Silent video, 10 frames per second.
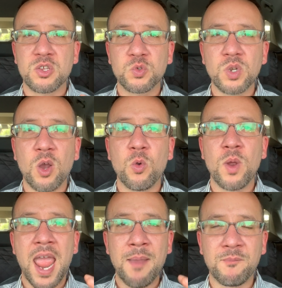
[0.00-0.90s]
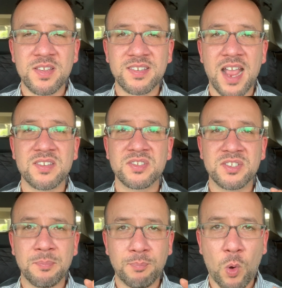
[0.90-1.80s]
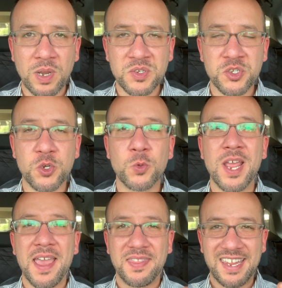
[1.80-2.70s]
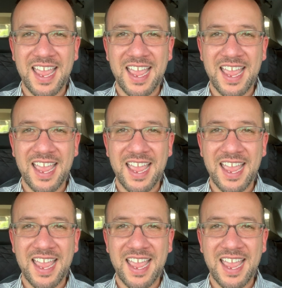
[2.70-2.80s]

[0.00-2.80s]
Rasulahu emphasizes and points to the